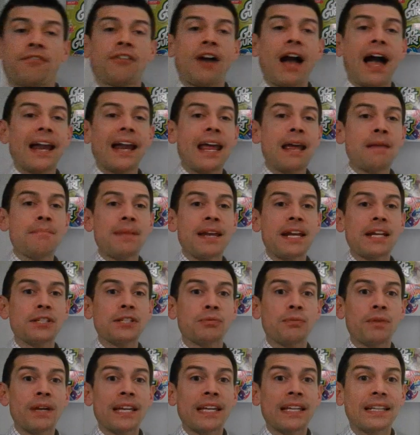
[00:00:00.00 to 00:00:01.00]
Friday
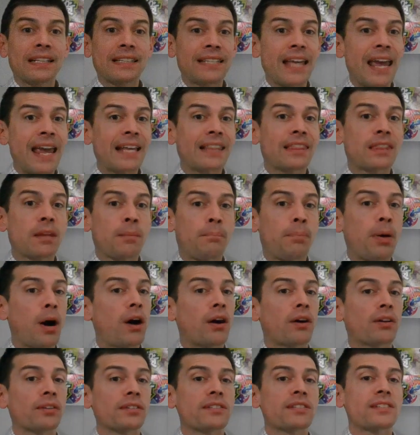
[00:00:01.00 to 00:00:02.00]
means we take the
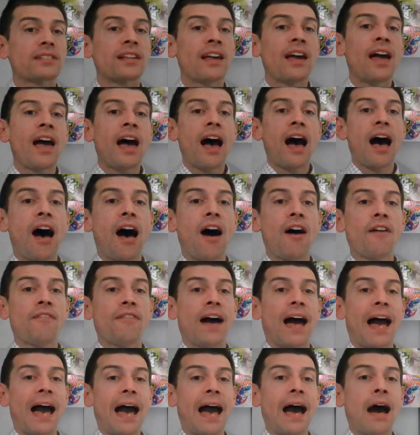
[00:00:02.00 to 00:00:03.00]
pulse
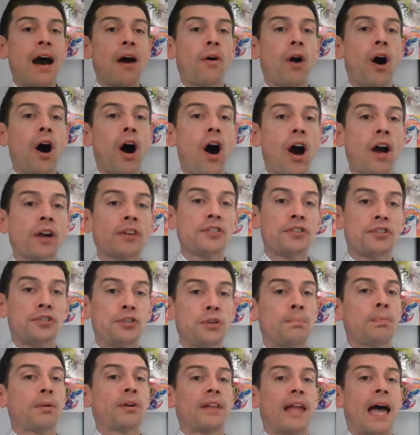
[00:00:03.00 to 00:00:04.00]
of how our
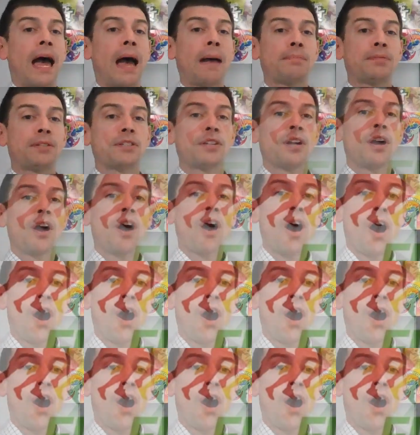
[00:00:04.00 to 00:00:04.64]
super laps